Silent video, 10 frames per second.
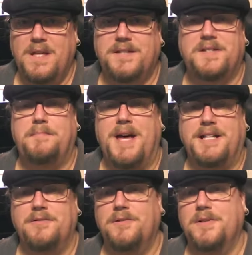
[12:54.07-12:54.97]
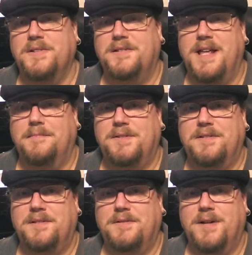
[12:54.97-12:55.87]
despite Google's attempts
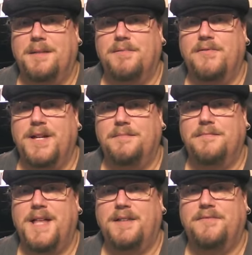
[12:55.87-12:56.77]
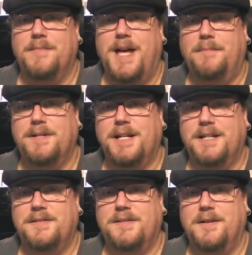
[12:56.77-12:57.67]
to prevent that from
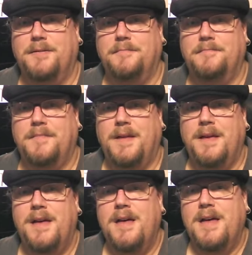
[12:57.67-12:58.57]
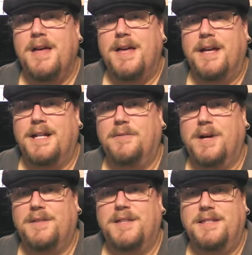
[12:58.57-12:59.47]
happening. So
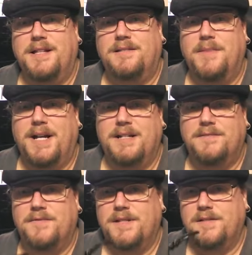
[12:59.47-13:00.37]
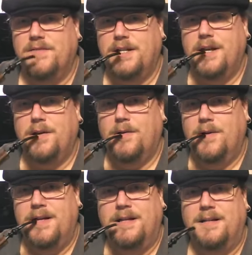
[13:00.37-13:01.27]
anyway, I think that's about it for this
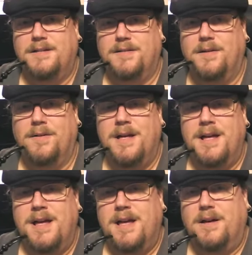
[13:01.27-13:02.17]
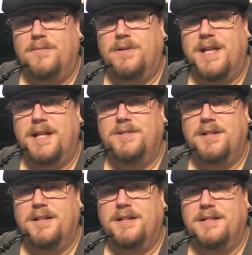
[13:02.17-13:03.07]
video. So we'll catch
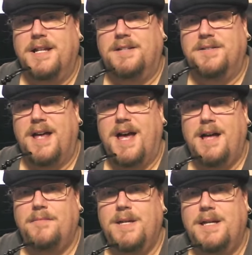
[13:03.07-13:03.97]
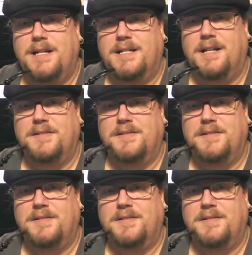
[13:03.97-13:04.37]
you next time, and I'll